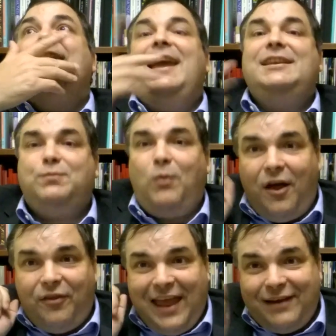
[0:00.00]
guess
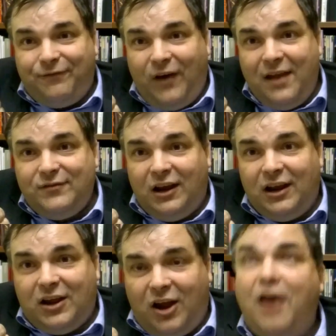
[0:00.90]
what? That
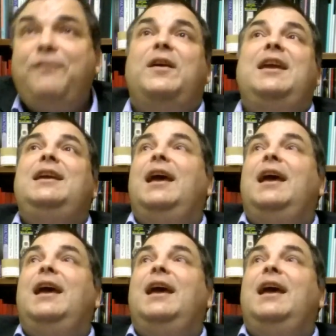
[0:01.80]
$5 coffee